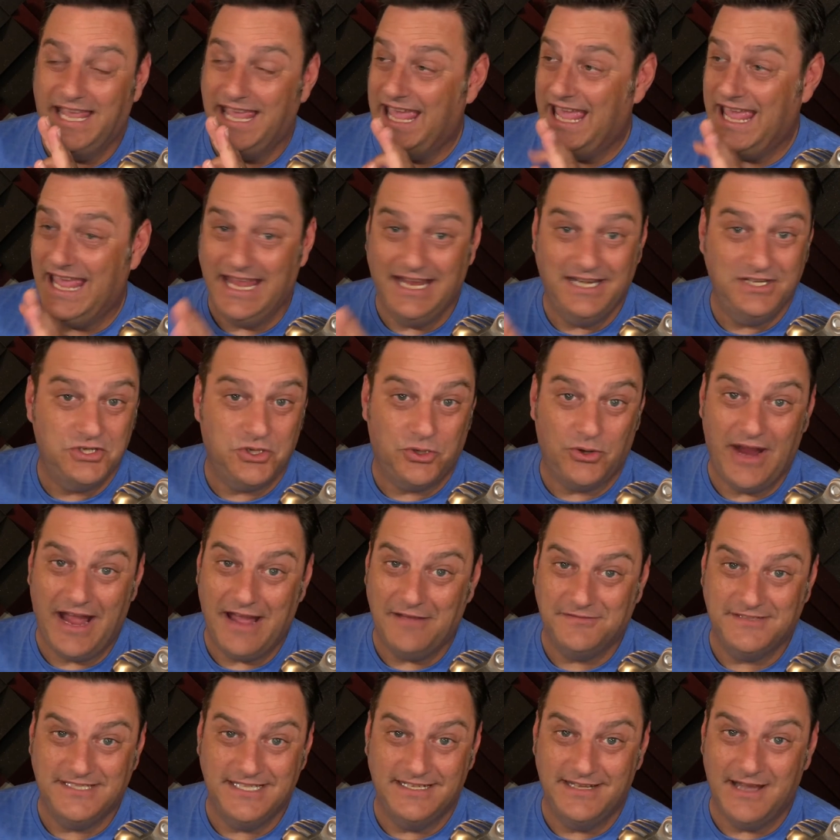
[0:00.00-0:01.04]

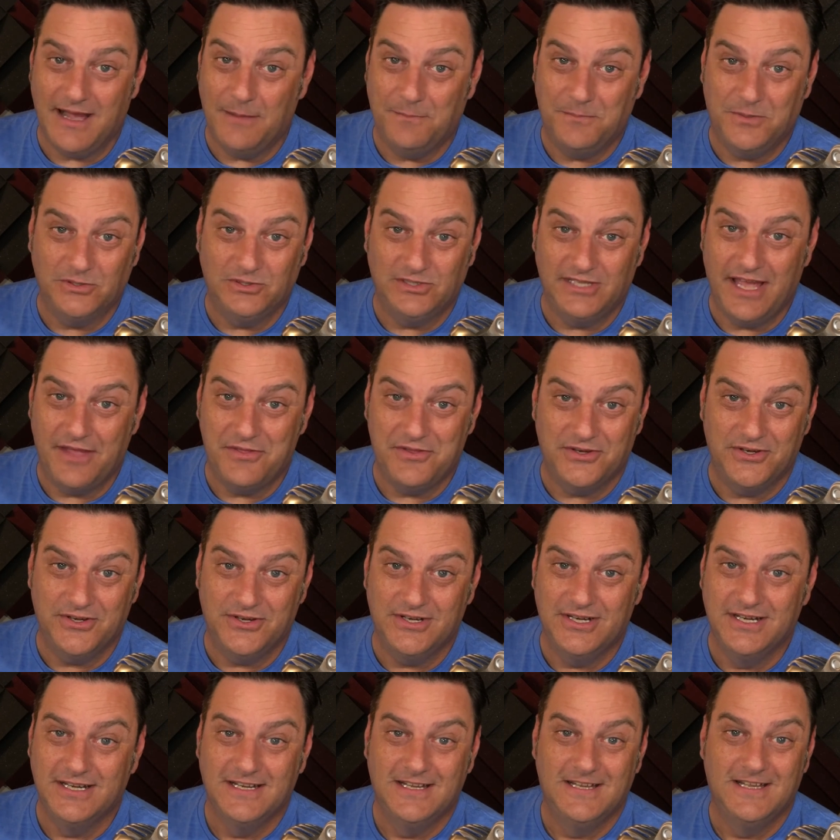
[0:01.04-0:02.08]
handcrafted upper
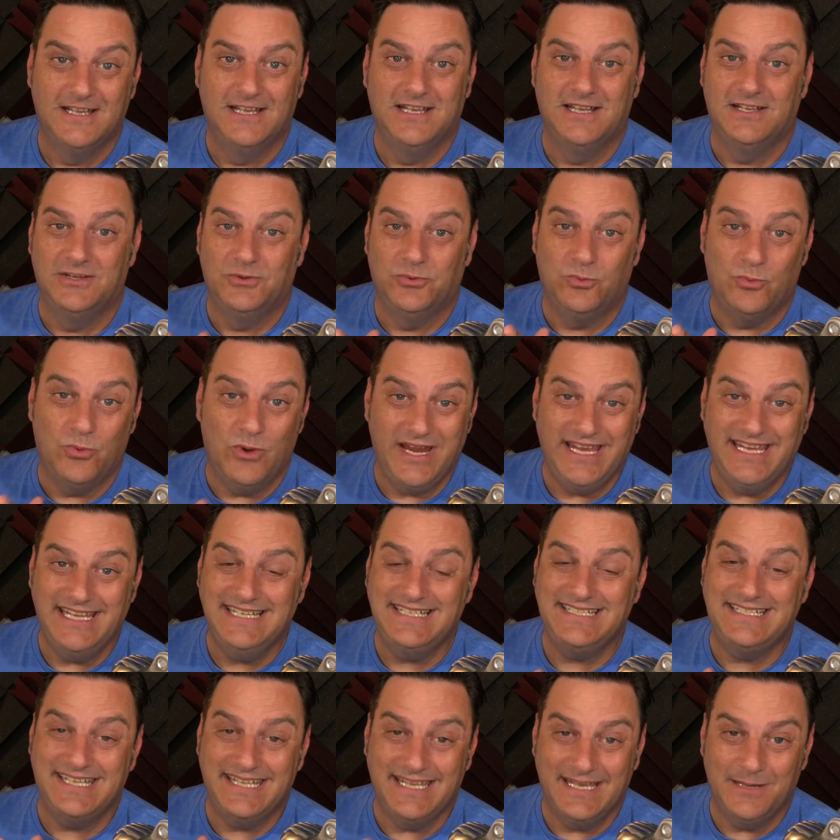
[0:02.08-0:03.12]
leather,
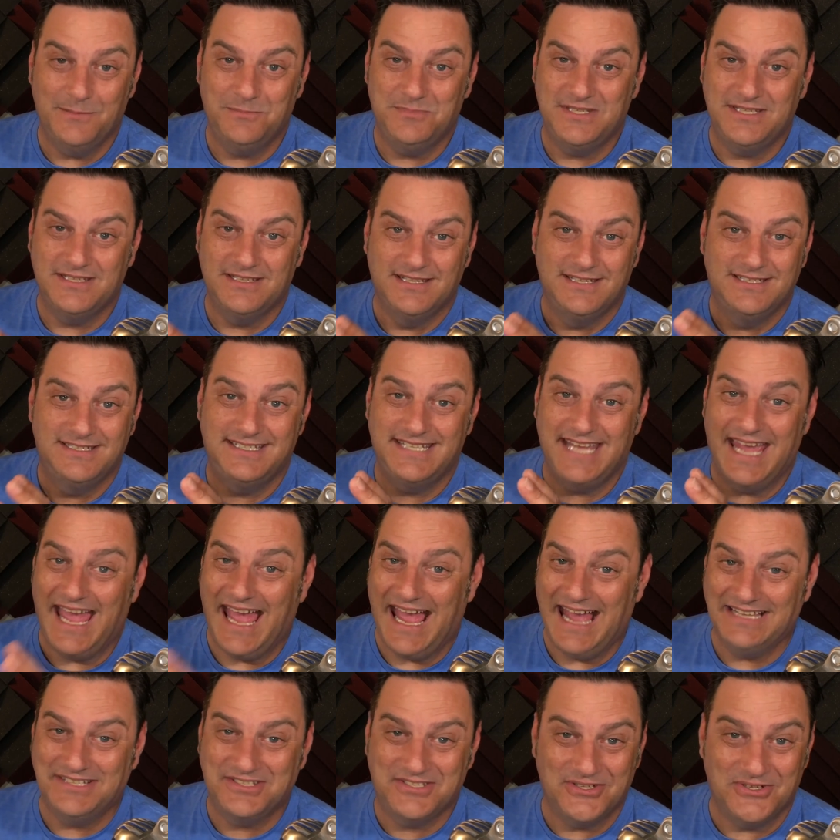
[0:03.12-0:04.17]
wing-tipped
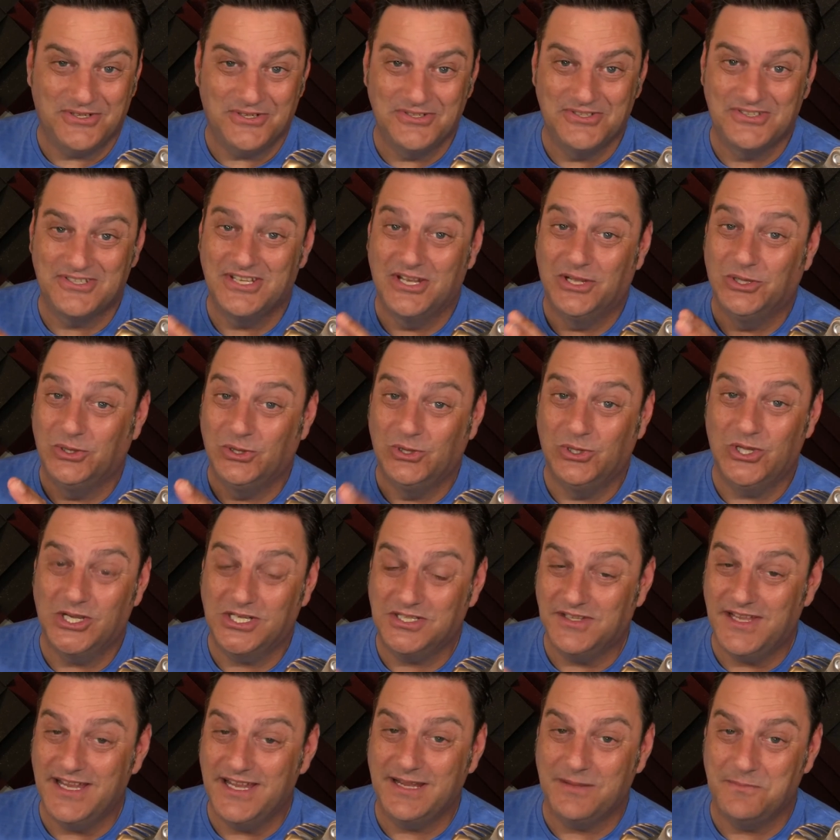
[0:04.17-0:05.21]
tassels.
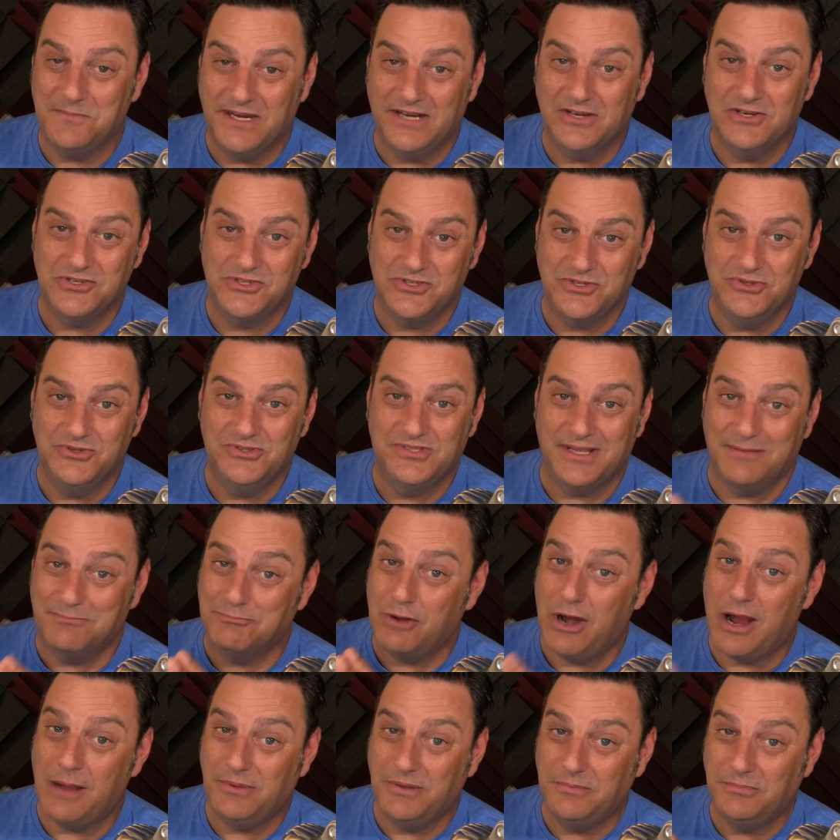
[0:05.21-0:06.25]
Looked like a pair of shoes that
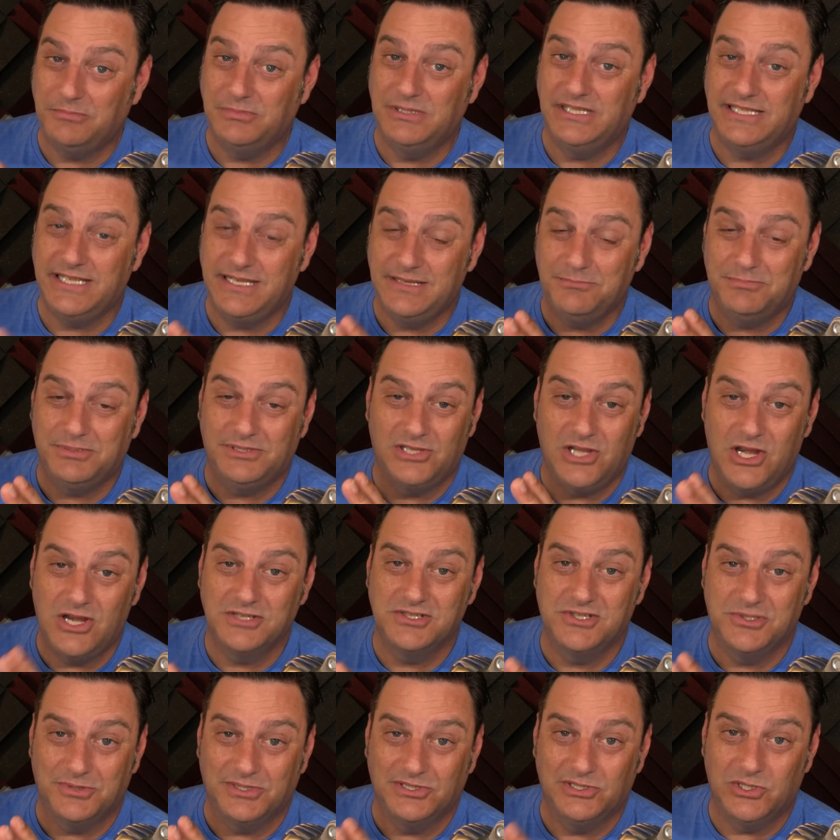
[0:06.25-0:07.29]
probably
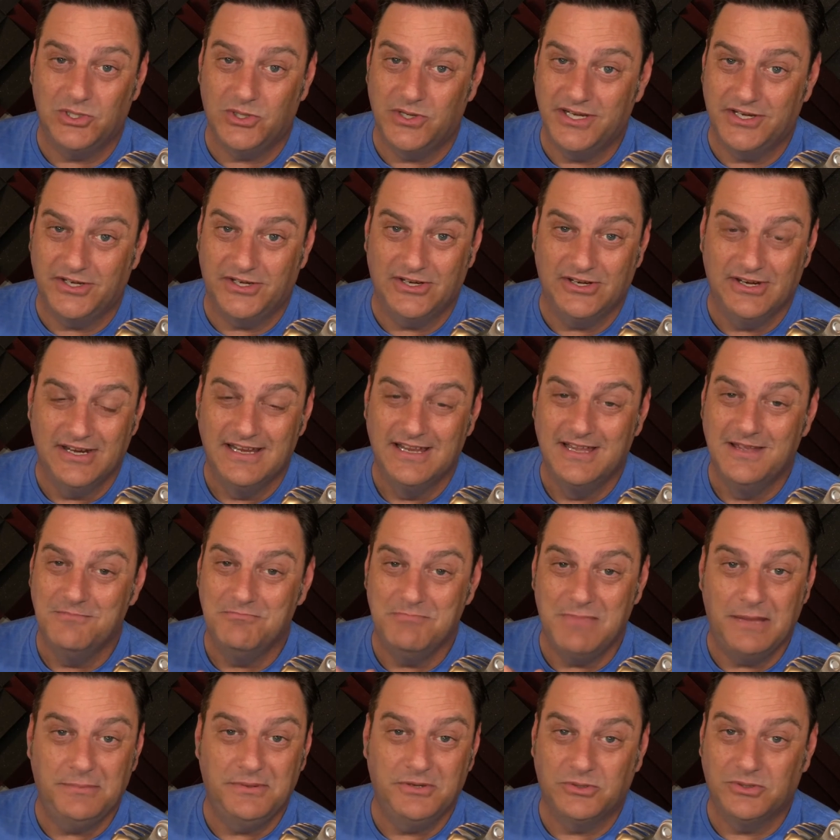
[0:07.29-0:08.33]
belonged to a lawyer.
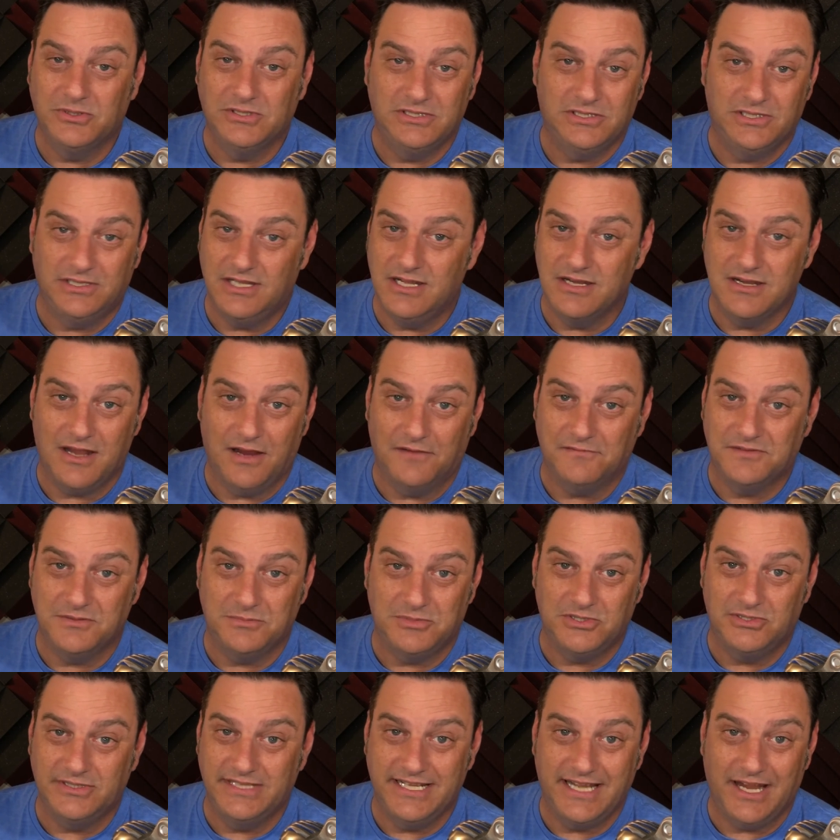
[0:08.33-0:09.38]
Maybe were a little
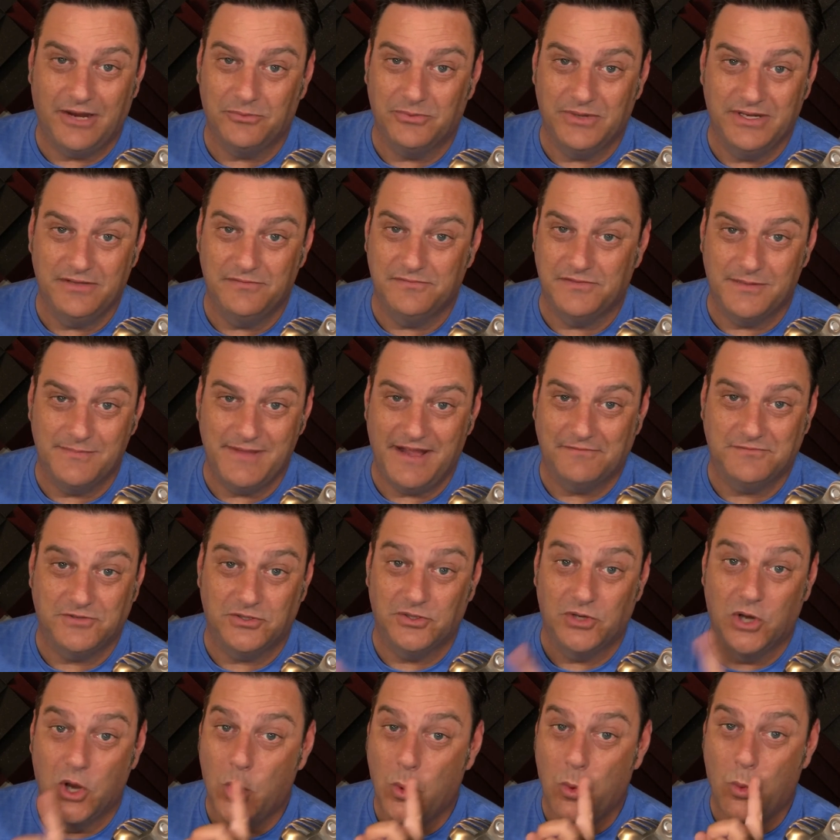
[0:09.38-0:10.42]
uncomfortable and he got rid of them
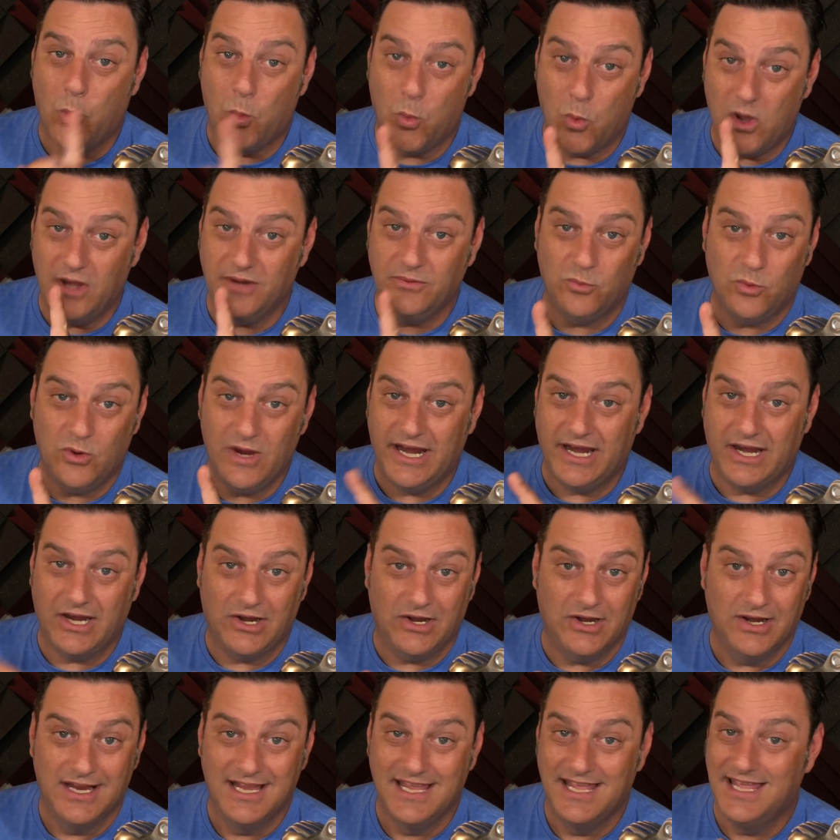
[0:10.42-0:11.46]
after one
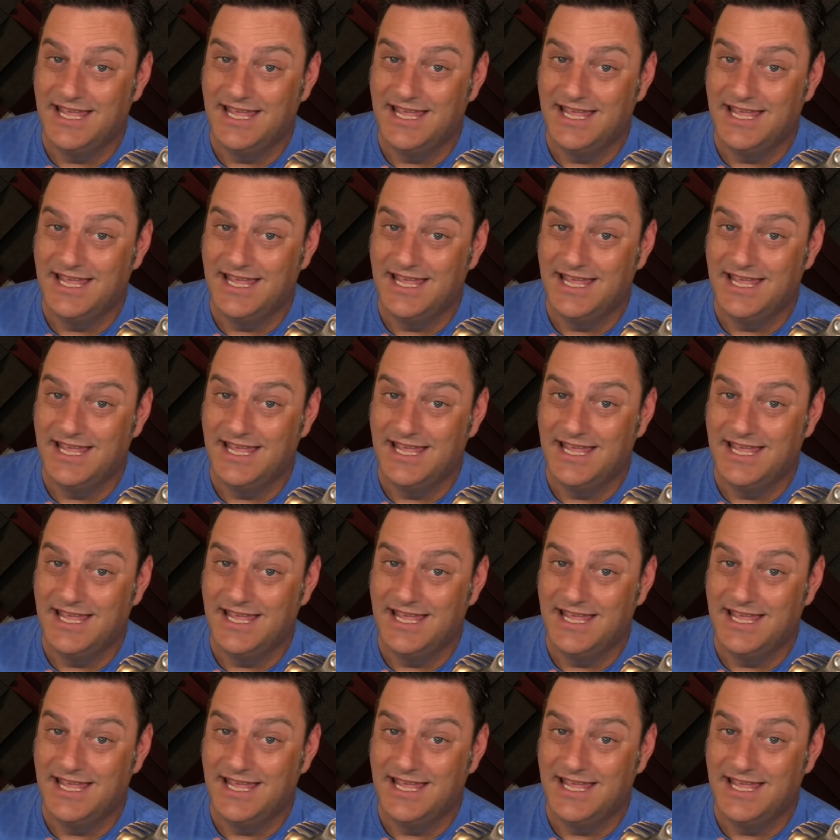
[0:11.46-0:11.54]
wear.